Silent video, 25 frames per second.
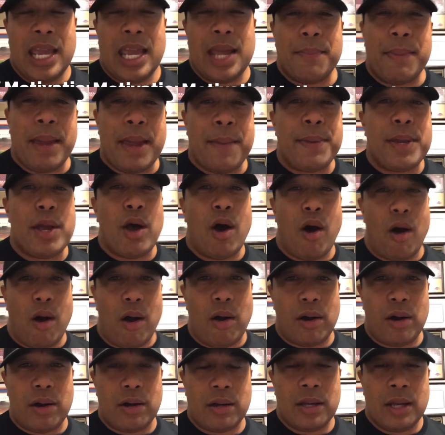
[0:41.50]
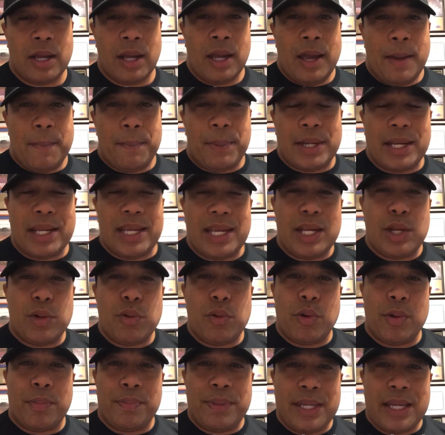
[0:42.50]
It may be hard, but it
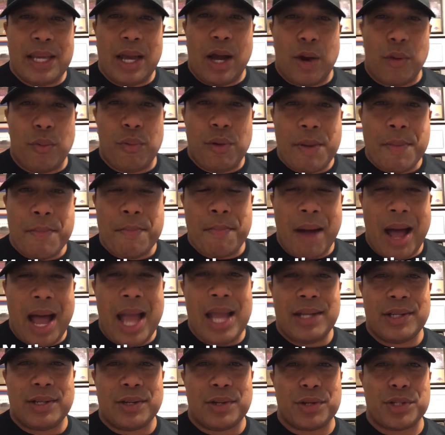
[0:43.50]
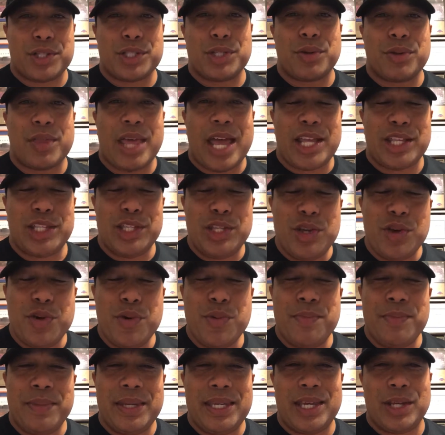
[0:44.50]
will be a reminder so that you,
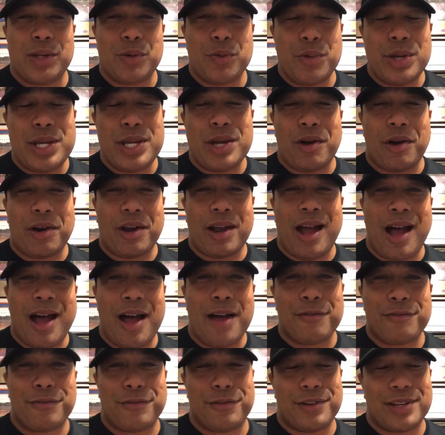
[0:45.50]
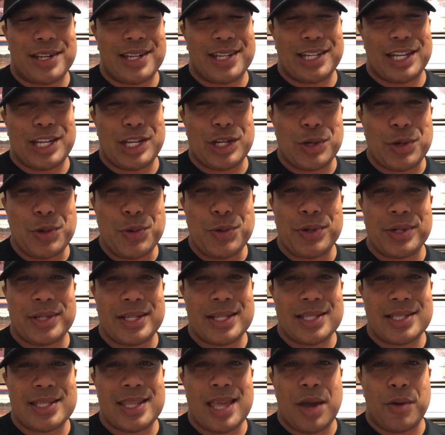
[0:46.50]
me, and we are confident in who
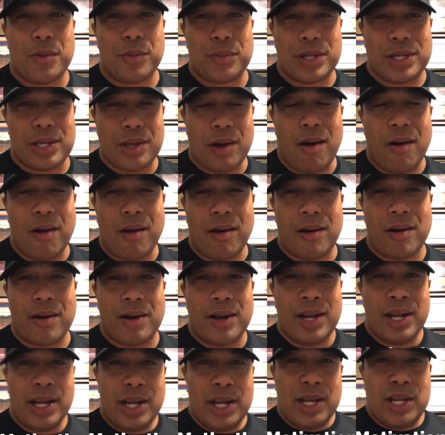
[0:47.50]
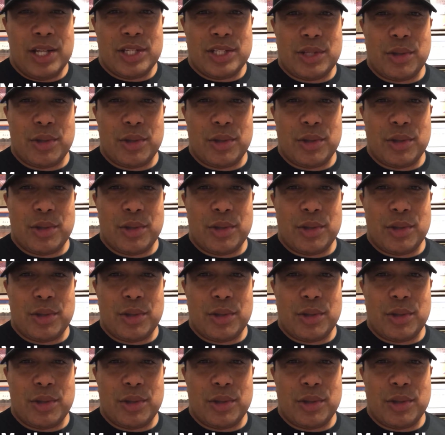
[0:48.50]
it is that we are.